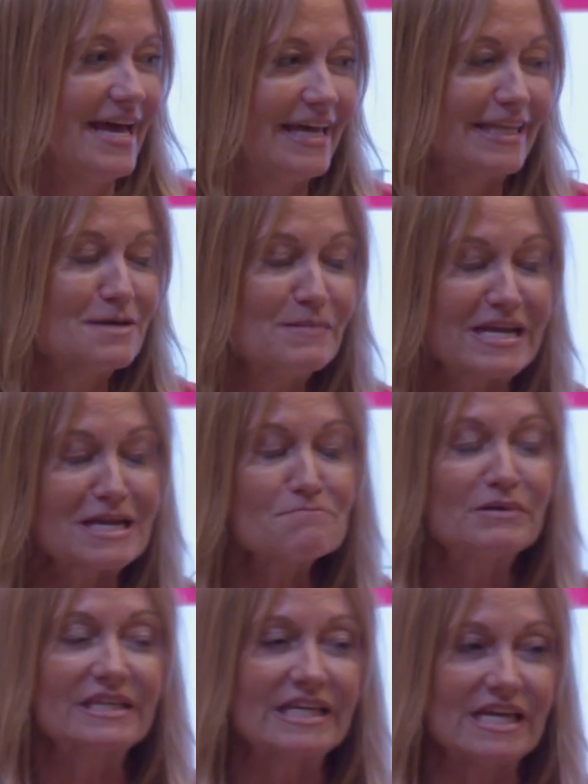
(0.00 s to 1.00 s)
Limiting
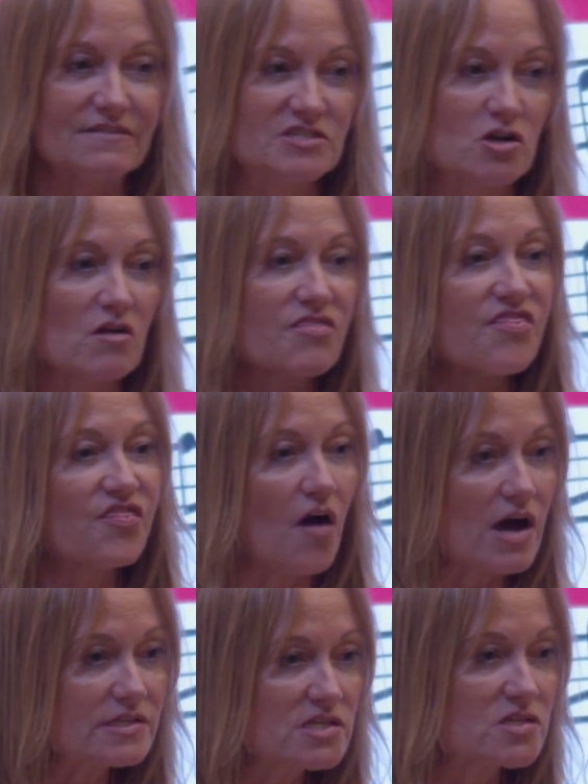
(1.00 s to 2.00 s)
beliefs are
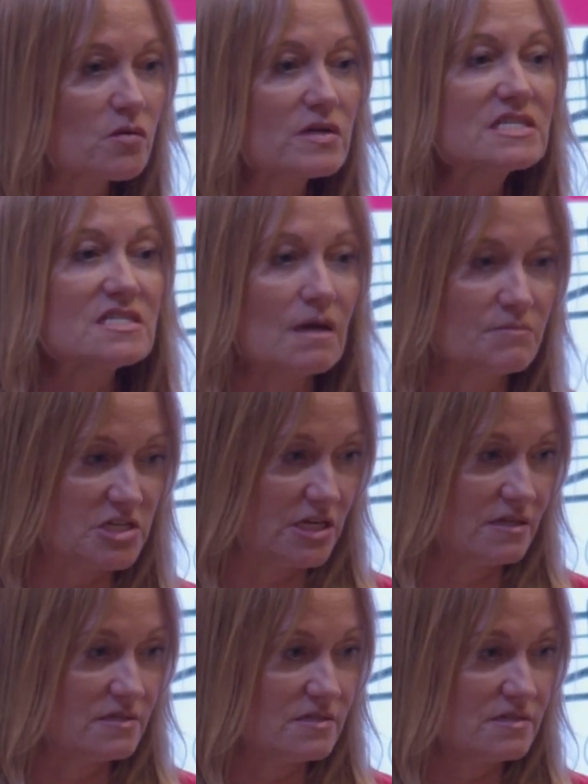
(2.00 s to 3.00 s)
thoughts or
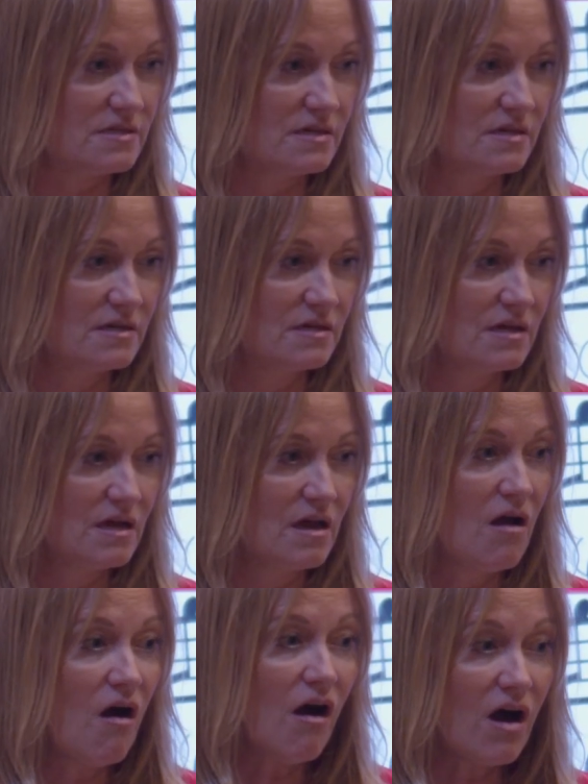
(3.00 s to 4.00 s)
assumptions,
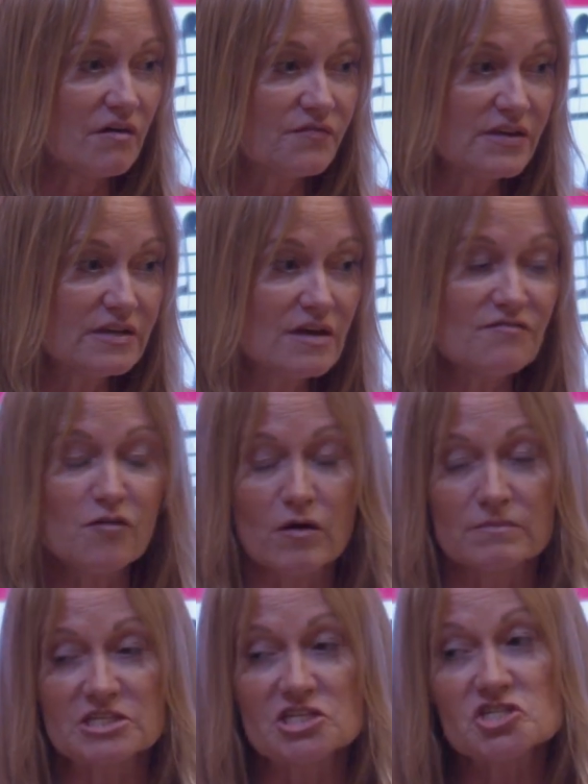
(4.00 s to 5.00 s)
often
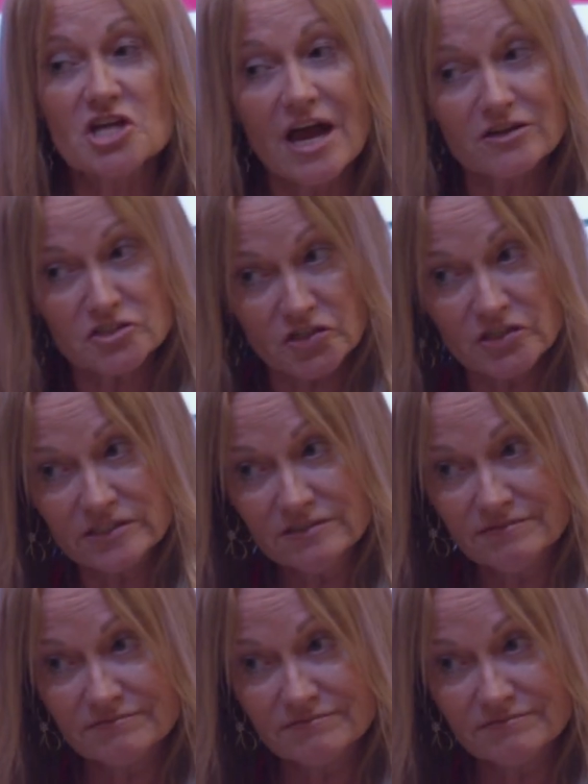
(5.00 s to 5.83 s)
formed in childhood,